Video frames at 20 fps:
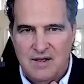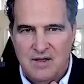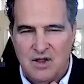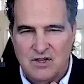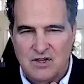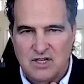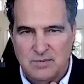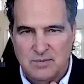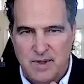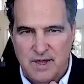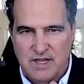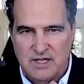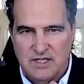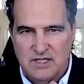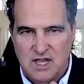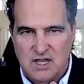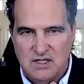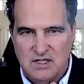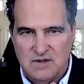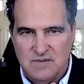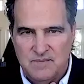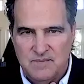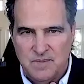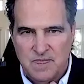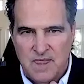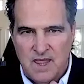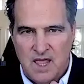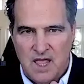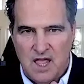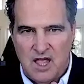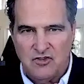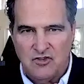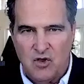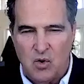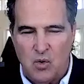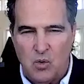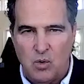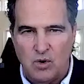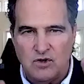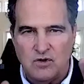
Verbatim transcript: Okay, this making sense? And so Absolutely.